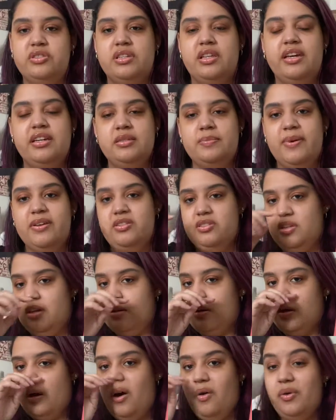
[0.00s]
Alliance by
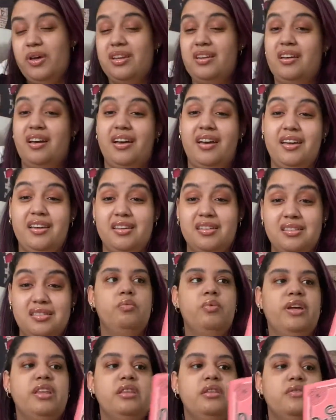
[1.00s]
Jennieke Cohen. I
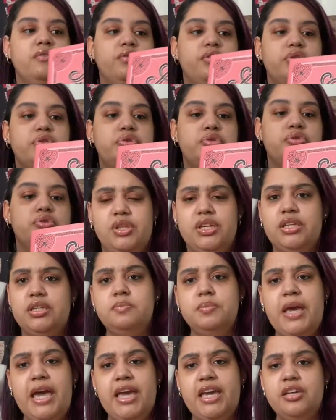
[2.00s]
read the first like
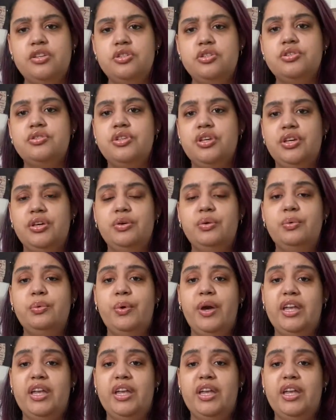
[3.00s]
page or two